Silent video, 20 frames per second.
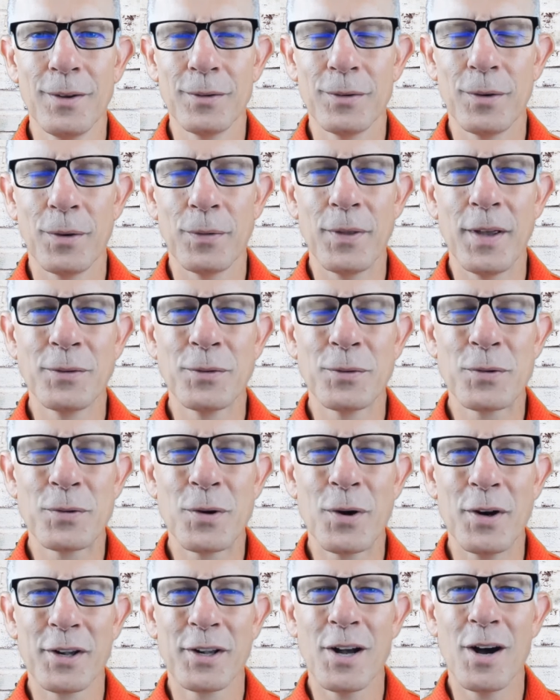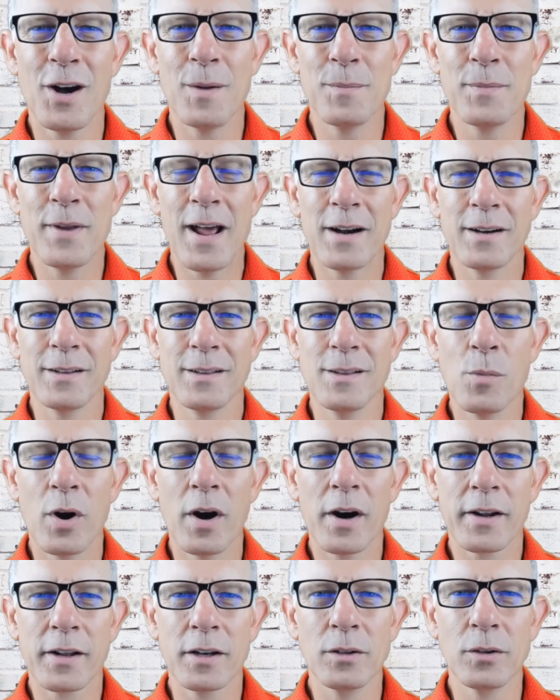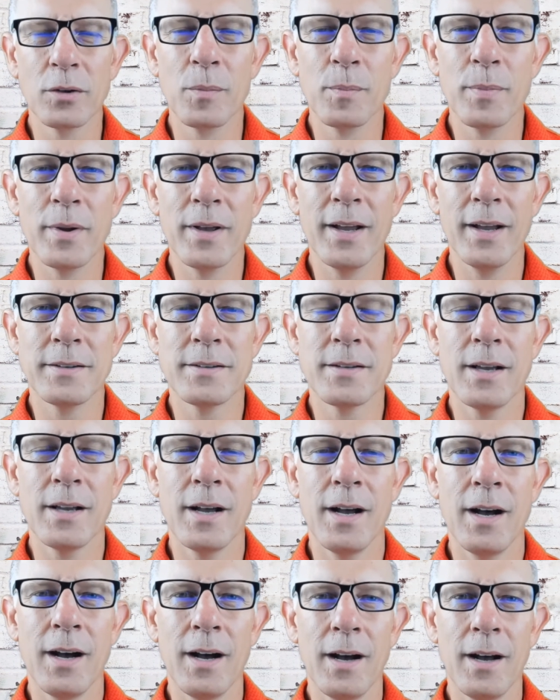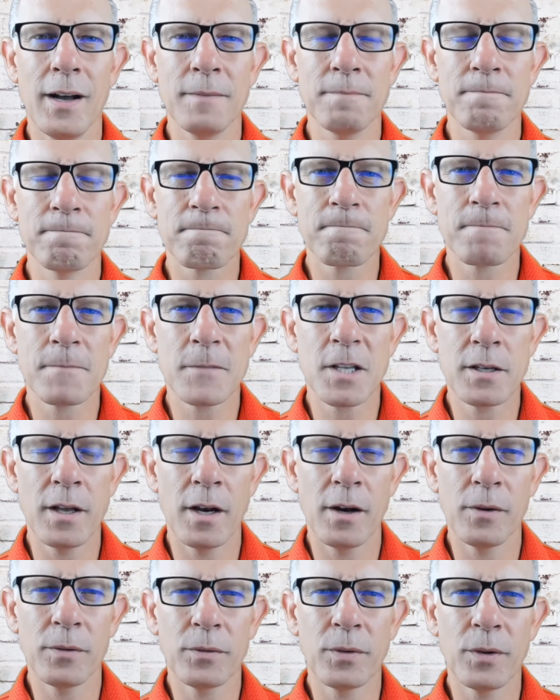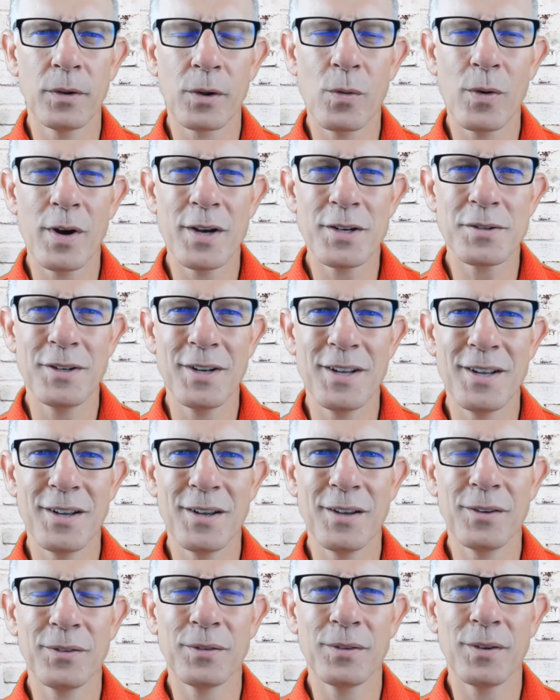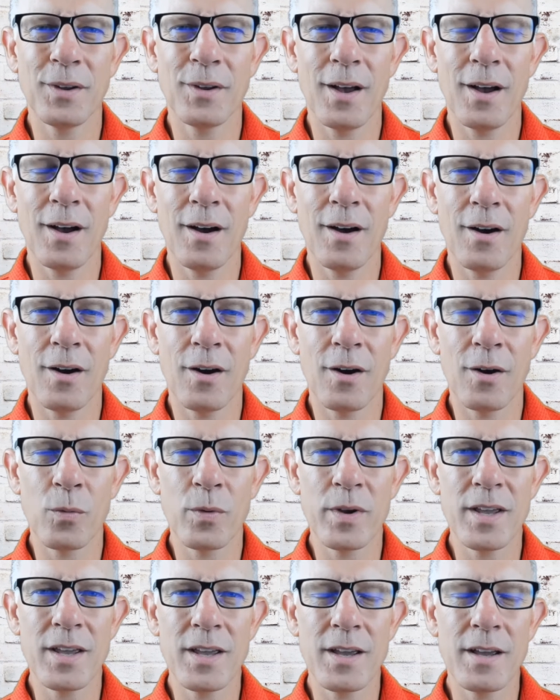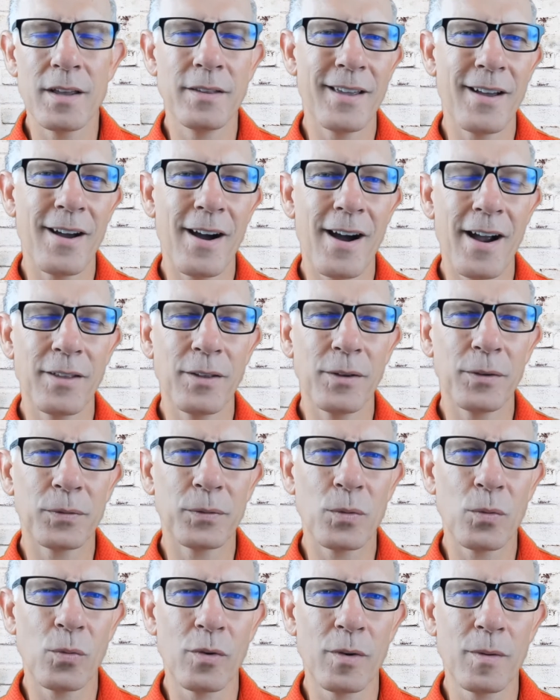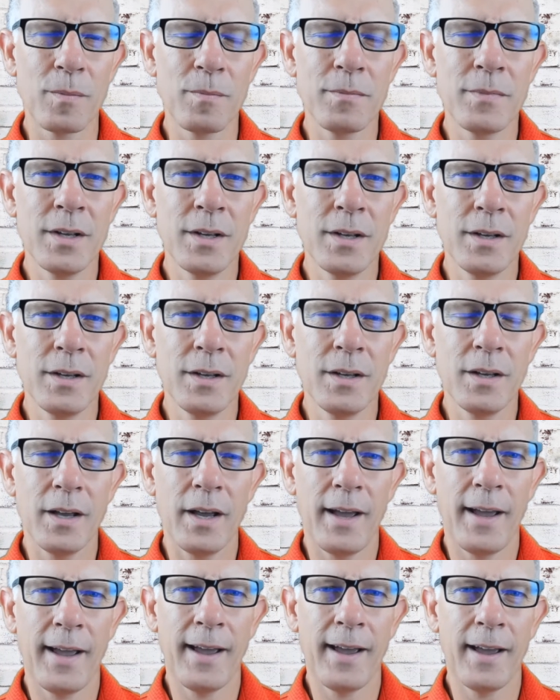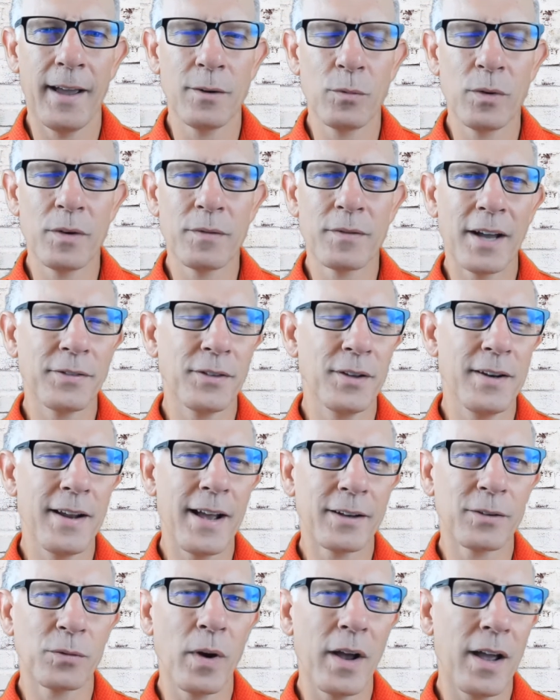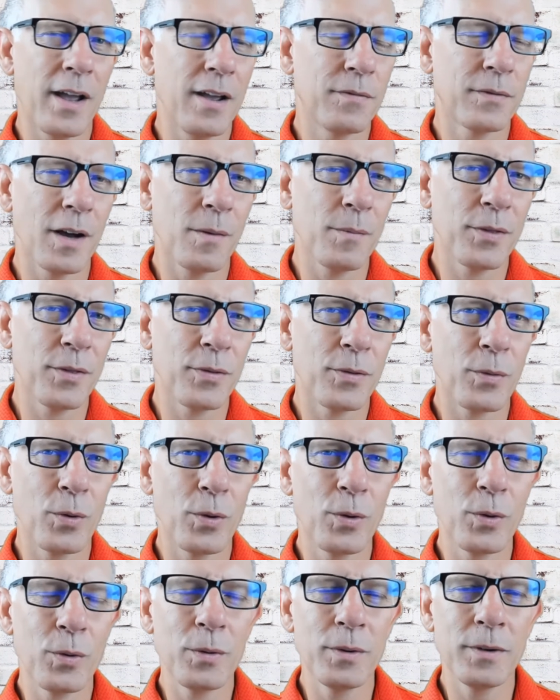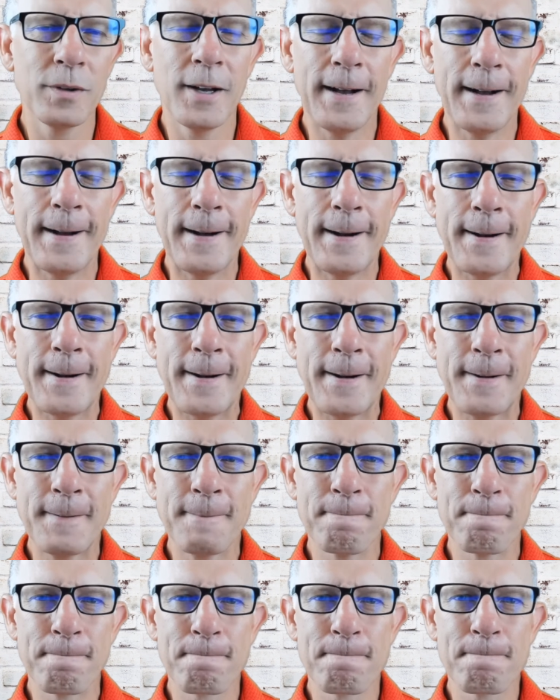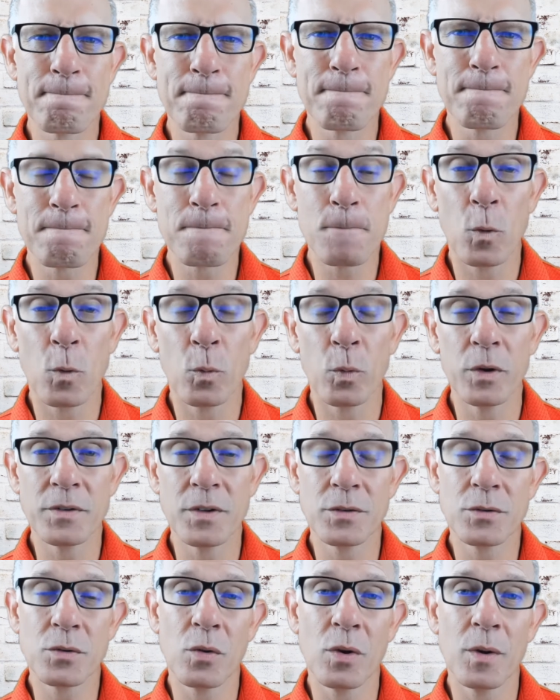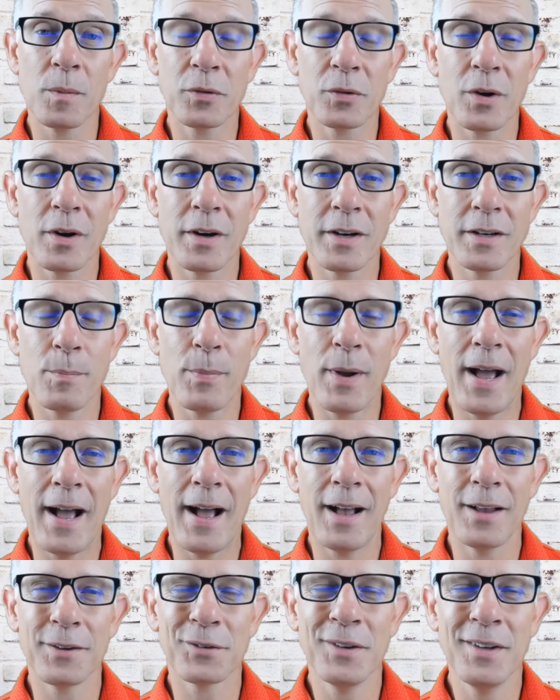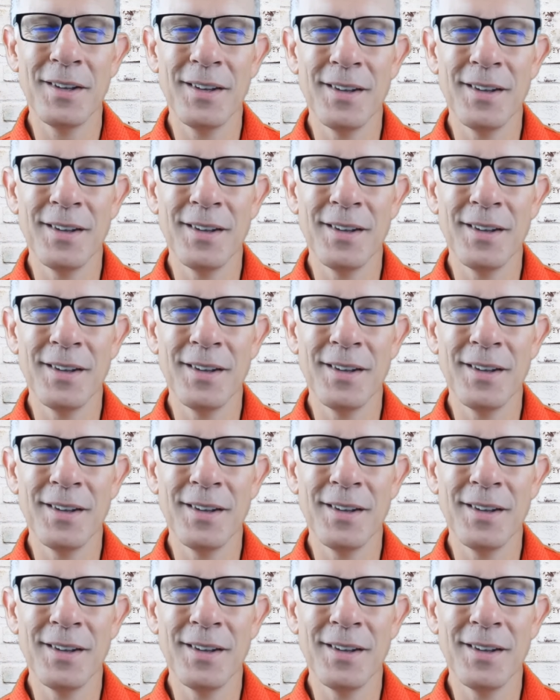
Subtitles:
So things are starting to calm down in the market a little bit. So the question is, are we in the eye of the storm and we've got the next wave coming through? Or is the storm starting to pass?